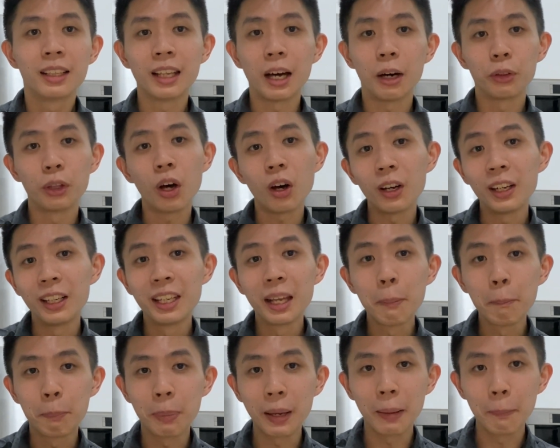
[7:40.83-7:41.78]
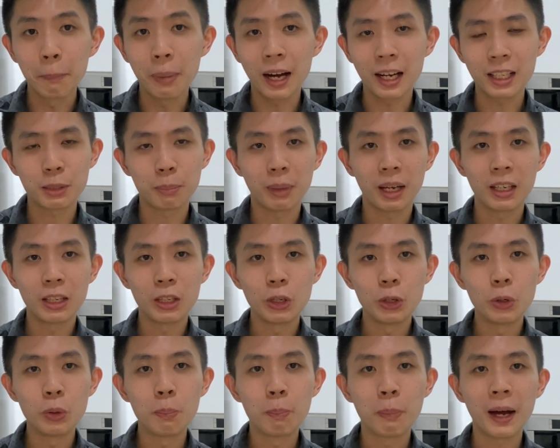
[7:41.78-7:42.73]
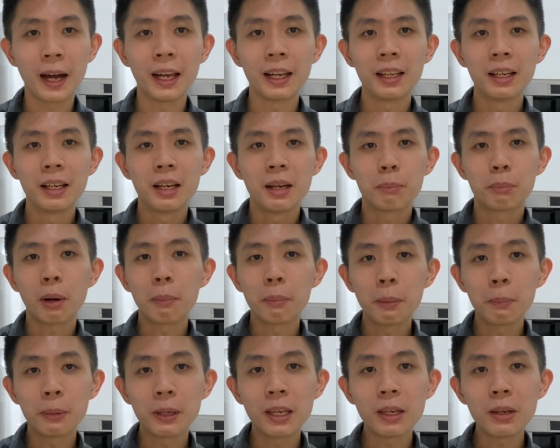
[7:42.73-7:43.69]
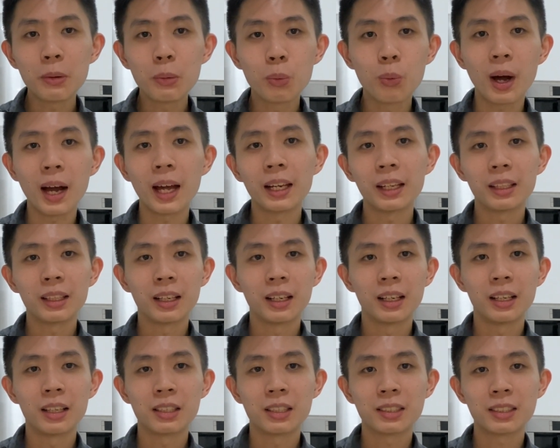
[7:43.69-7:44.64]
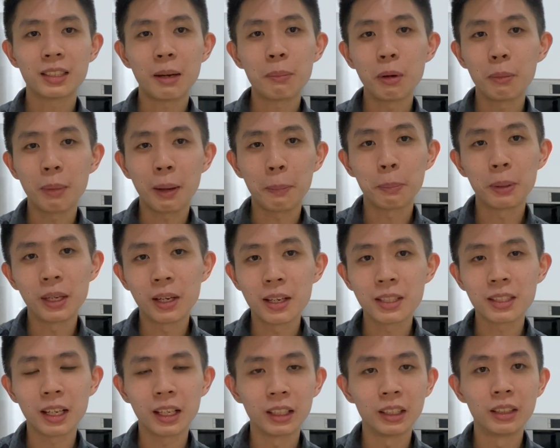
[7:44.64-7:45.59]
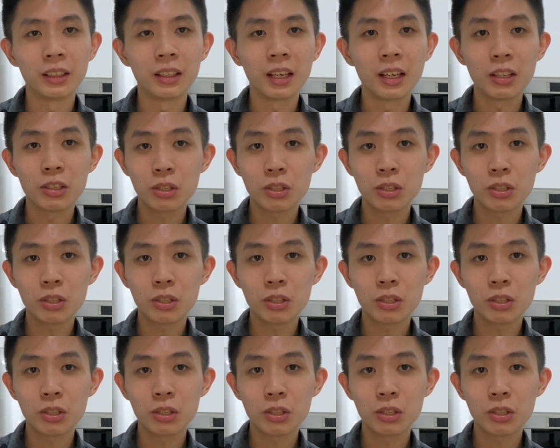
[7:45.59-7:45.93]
Now, not earning big bucks, mind you, but probably what some of my peers are earning.